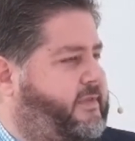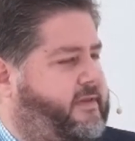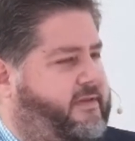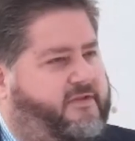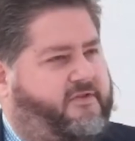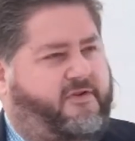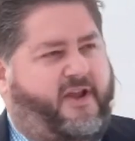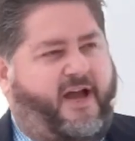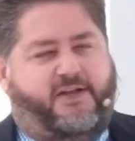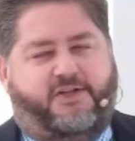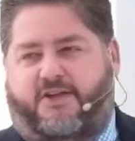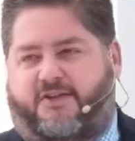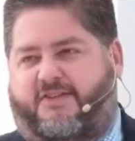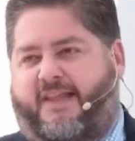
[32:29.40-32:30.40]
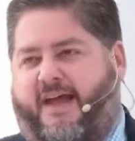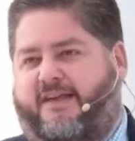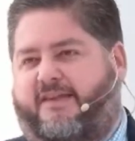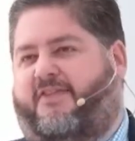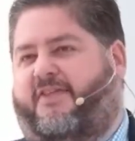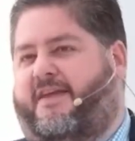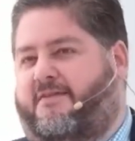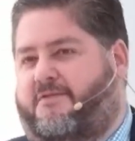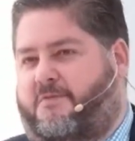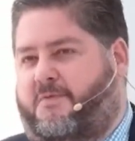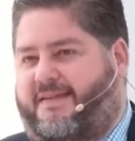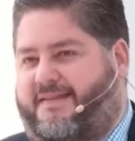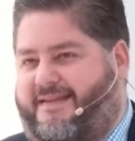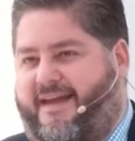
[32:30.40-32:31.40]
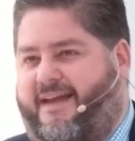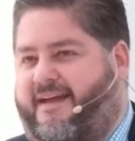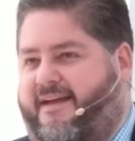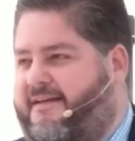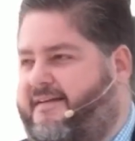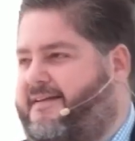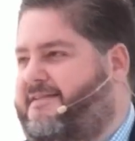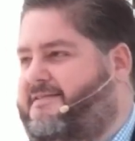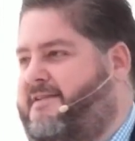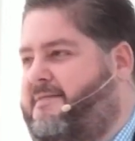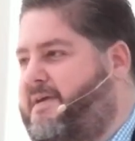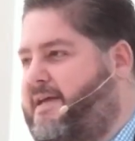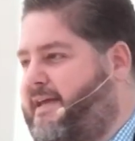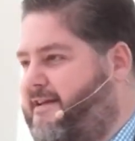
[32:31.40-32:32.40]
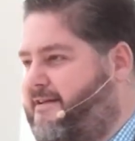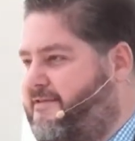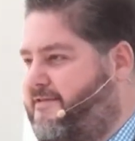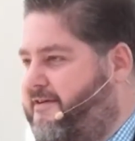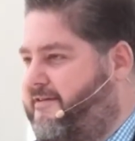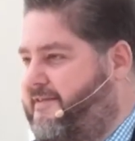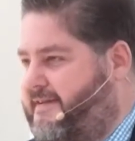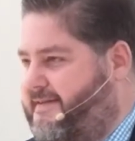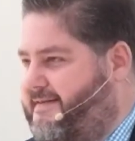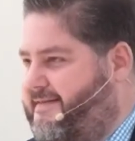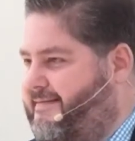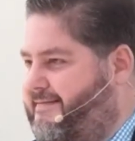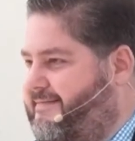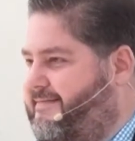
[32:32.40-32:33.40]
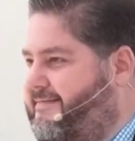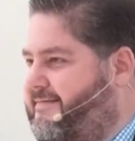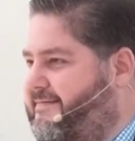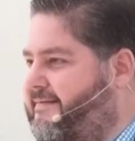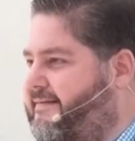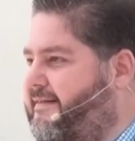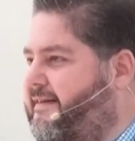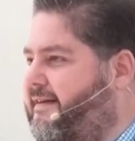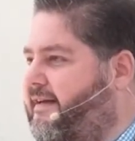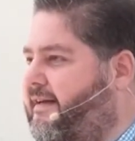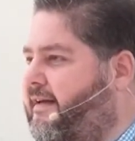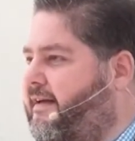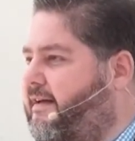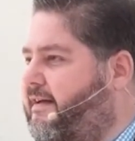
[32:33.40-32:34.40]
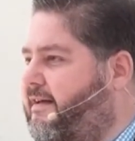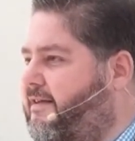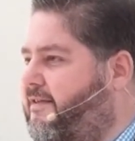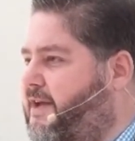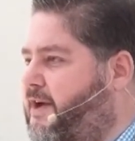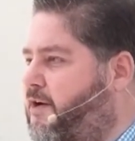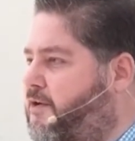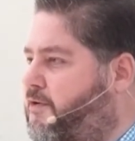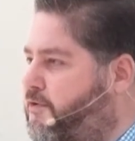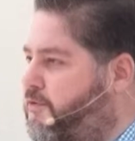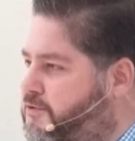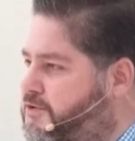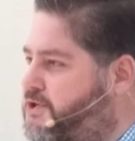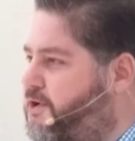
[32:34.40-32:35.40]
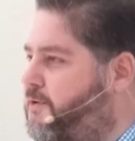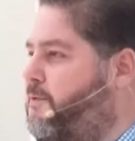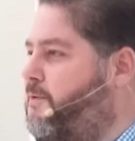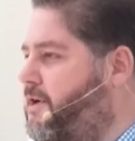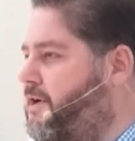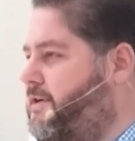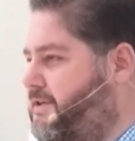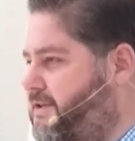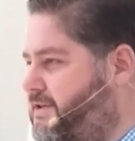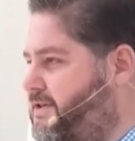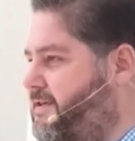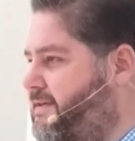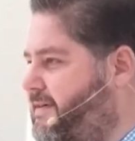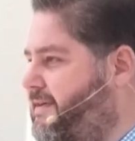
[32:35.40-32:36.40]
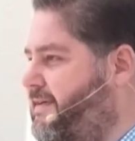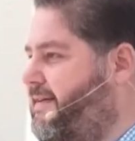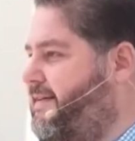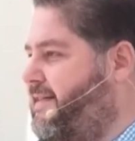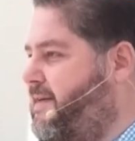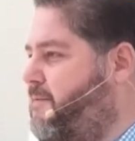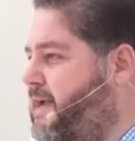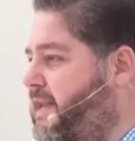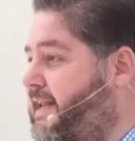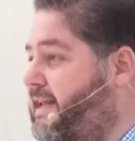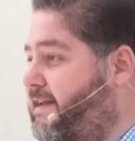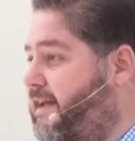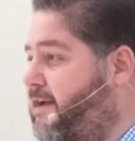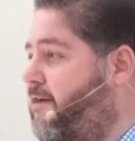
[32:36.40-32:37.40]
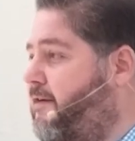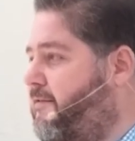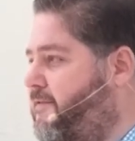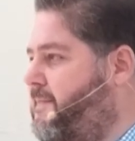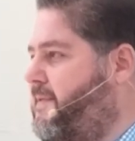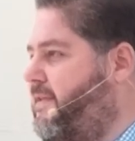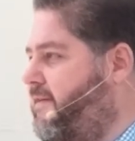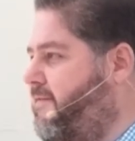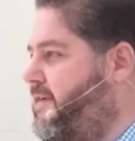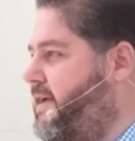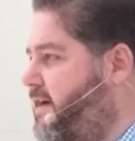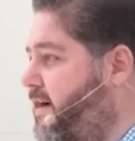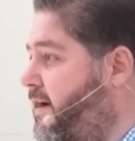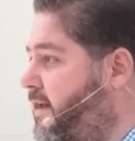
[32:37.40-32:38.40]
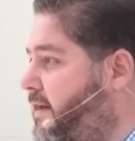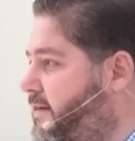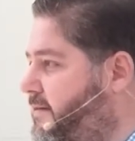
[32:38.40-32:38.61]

These are not just nice things we say to begin a service. They are crucial words that we need to hear from the living God.